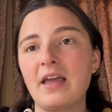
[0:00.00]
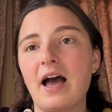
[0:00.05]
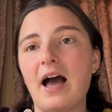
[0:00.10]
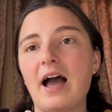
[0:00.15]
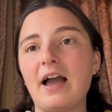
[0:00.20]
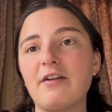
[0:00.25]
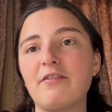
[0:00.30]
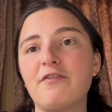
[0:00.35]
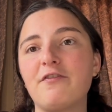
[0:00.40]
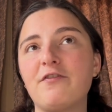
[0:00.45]

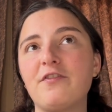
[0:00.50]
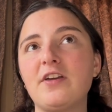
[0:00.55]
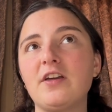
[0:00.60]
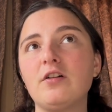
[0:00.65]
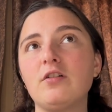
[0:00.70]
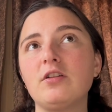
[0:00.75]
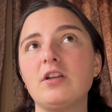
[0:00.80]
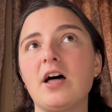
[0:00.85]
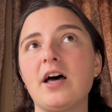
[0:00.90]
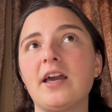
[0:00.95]
I
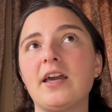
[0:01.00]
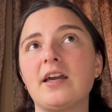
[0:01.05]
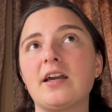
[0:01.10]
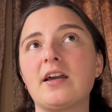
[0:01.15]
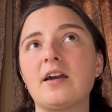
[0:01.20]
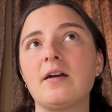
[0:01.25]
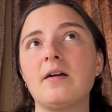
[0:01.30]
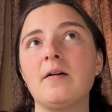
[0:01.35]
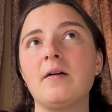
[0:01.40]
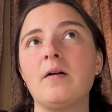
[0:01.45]
feel
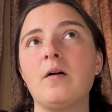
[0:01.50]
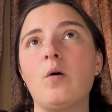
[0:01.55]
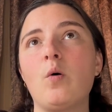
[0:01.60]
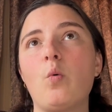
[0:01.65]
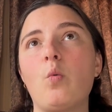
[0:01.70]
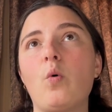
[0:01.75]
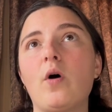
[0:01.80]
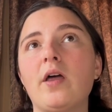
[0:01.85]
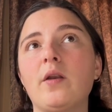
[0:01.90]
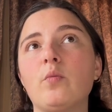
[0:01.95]
like
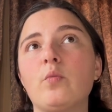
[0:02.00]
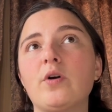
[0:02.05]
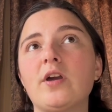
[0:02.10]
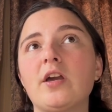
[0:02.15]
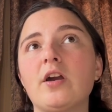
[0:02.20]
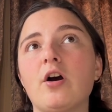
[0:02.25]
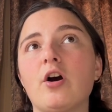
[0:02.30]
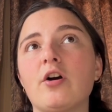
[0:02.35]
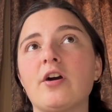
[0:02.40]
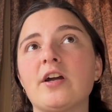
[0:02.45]
when
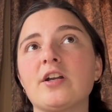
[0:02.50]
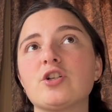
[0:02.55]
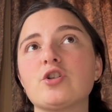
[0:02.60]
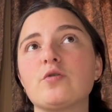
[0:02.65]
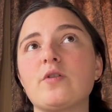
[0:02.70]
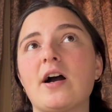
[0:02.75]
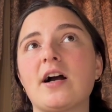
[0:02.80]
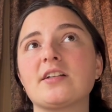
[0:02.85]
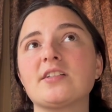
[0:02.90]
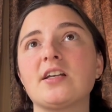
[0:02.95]
we are
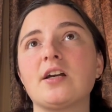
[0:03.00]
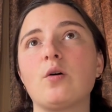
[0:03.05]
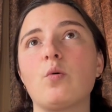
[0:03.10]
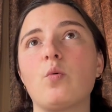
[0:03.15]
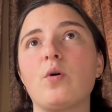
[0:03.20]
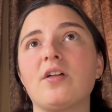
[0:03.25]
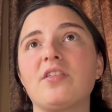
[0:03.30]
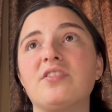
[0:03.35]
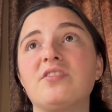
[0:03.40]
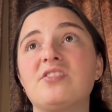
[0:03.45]
interacting
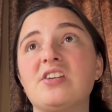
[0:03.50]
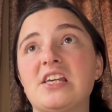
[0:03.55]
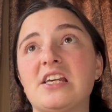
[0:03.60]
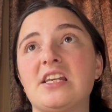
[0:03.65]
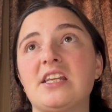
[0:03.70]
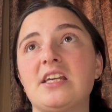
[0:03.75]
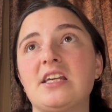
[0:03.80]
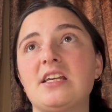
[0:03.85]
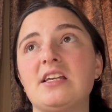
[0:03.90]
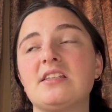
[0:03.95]
with
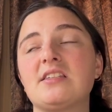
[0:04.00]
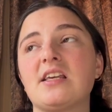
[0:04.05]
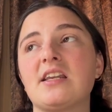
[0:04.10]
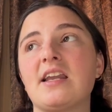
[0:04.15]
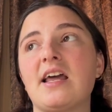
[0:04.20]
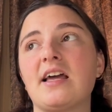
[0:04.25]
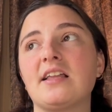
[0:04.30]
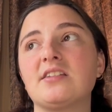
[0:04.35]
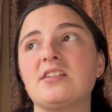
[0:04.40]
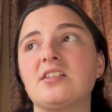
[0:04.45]
deities
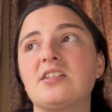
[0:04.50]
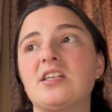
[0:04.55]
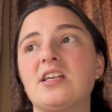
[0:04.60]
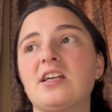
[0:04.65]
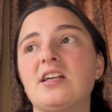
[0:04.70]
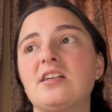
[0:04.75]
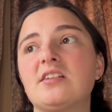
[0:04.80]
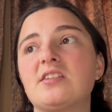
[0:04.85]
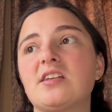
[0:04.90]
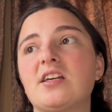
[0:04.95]
and
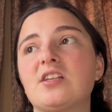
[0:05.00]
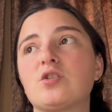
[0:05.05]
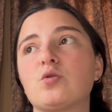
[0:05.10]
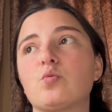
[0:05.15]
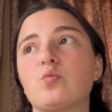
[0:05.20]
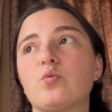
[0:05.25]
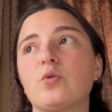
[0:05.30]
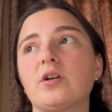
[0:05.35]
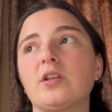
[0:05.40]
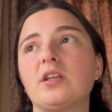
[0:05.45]
entities,
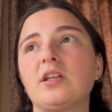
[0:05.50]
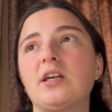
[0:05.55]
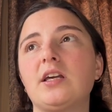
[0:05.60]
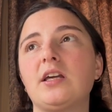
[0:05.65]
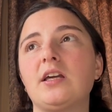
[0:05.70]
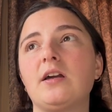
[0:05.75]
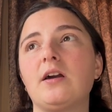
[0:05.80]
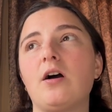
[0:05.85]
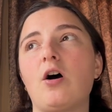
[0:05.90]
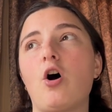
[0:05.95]
it's
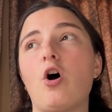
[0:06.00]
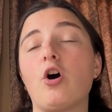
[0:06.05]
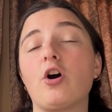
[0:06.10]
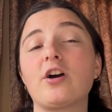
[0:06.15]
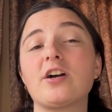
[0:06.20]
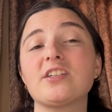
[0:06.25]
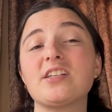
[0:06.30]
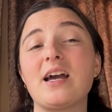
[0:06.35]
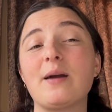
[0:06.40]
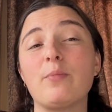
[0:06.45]
really
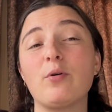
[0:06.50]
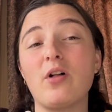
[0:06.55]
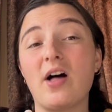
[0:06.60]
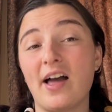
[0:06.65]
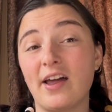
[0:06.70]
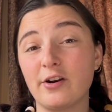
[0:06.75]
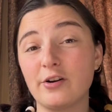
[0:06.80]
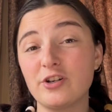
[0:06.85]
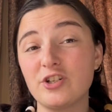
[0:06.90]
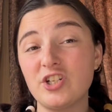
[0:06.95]
archetypal
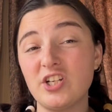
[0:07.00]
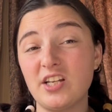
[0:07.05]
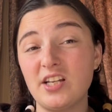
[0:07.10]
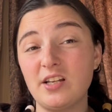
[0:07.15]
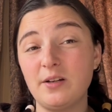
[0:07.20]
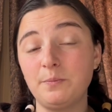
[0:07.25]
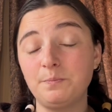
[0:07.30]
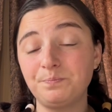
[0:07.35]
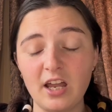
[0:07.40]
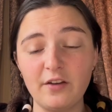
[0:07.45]

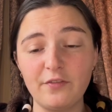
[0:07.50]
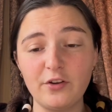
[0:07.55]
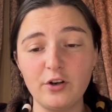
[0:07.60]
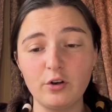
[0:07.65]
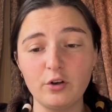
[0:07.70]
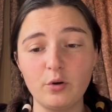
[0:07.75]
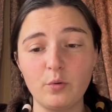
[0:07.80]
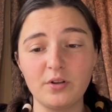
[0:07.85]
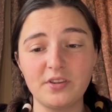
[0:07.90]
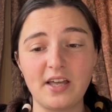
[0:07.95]
energy. And if you
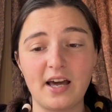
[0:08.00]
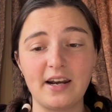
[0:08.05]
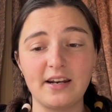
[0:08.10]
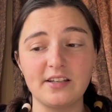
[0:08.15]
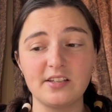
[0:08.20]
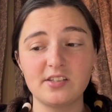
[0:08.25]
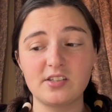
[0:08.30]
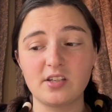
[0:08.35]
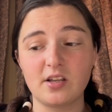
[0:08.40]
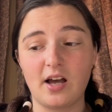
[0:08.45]
don't know what that
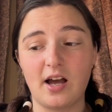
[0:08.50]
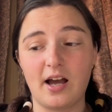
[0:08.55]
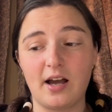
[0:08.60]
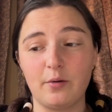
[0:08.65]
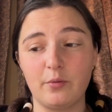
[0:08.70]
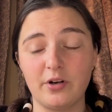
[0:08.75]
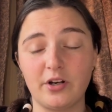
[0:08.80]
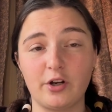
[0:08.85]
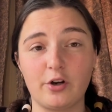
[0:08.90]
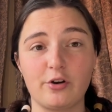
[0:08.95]
is, I
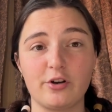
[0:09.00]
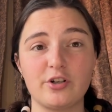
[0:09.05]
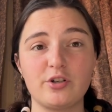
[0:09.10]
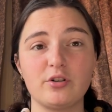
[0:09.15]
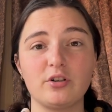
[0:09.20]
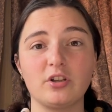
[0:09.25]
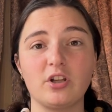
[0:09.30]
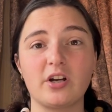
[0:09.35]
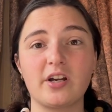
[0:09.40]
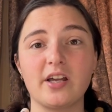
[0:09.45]
would encourage you
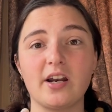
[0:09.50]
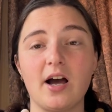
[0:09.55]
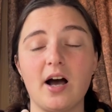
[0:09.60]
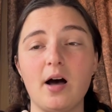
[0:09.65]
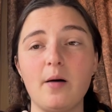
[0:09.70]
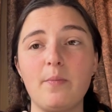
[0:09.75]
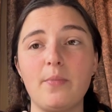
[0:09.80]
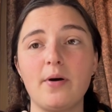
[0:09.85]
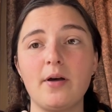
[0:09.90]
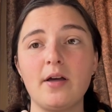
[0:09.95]
to look it
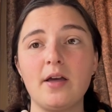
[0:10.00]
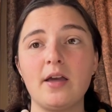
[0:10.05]
up.